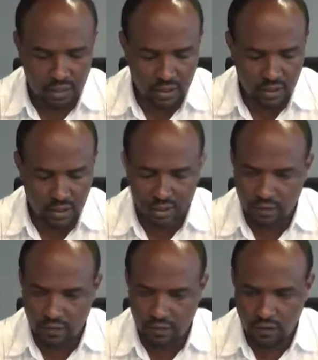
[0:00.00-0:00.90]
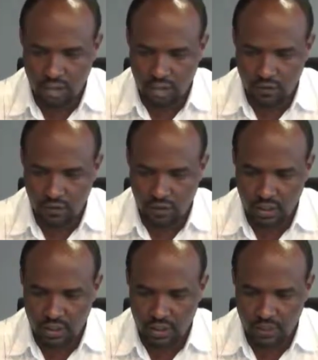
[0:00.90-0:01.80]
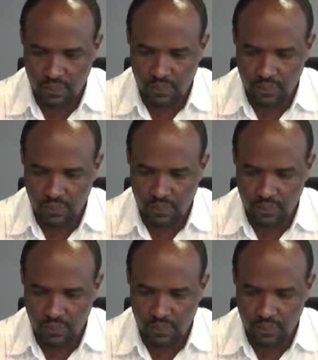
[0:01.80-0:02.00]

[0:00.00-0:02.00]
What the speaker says: these flashy floods.